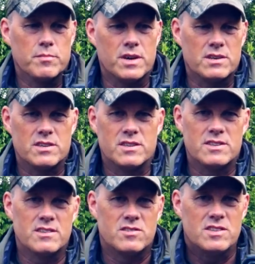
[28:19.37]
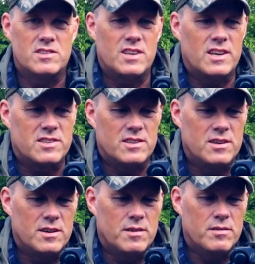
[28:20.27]
But since this has
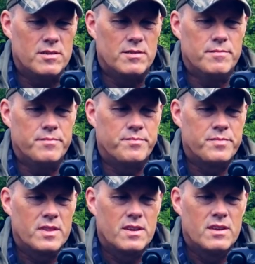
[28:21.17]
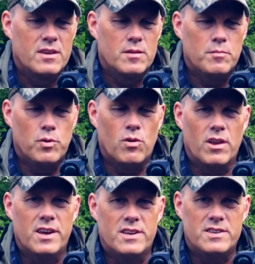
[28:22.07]
a ball
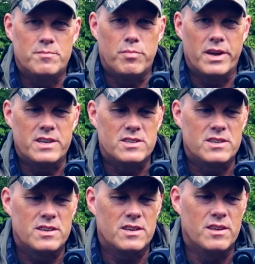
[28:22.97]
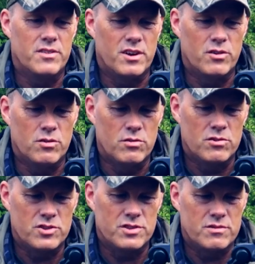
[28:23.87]
head plate, there are no
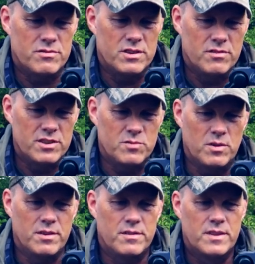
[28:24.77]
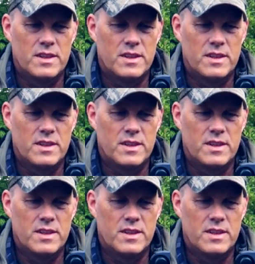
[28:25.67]
hooks in this one.